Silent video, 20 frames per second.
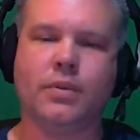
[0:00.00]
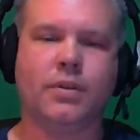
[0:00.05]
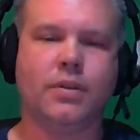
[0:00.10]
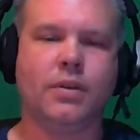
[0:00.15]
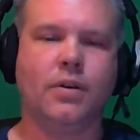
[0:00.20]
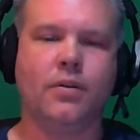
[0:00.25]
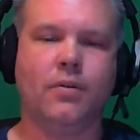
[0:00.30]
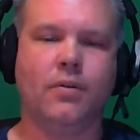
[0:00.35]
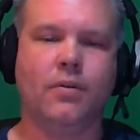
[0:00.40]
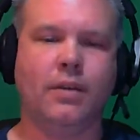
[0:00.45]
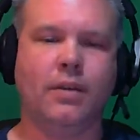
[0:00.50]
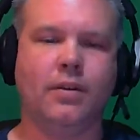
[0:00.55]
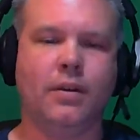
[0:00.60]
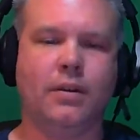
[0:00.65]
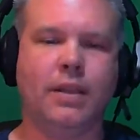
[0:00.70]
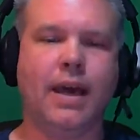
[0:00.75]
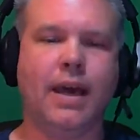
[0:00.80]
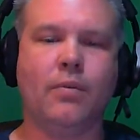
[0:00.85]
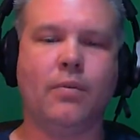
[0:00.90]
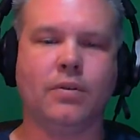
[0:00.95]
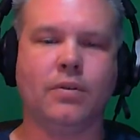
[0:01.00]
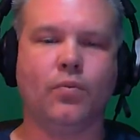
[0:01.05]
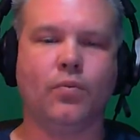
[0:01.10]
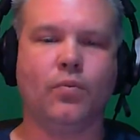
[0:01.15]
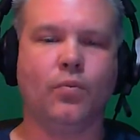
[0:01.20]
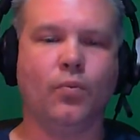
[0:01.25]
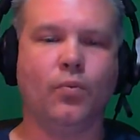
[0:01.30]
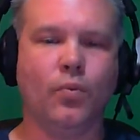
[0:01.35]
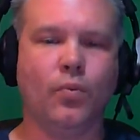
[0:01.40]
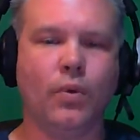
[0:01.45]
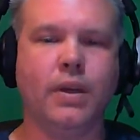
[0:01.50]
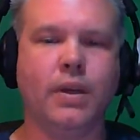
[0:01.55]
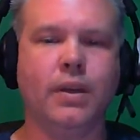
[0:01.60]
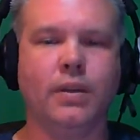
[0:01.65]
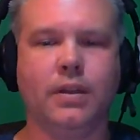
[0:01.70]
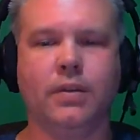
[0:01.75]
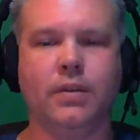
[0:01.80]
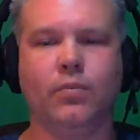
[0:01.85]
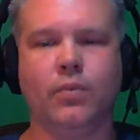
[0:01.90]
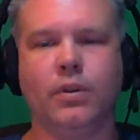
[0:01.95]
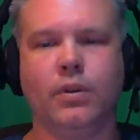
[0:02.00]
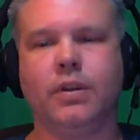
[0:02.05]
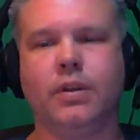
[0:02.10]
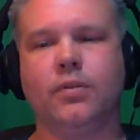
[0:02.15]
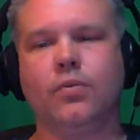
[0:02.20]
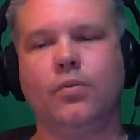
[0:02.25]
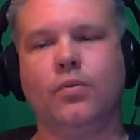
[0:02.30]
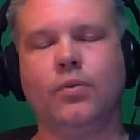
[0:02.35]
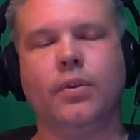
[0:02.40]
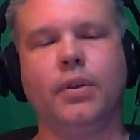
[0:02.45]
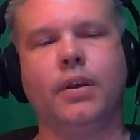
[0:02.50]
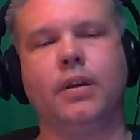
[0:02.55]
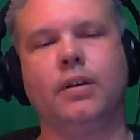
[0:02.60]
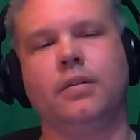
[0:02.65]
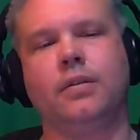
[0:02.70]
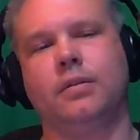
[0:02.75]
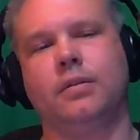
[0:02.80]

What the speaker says: So I thought that was a really, really cool thing.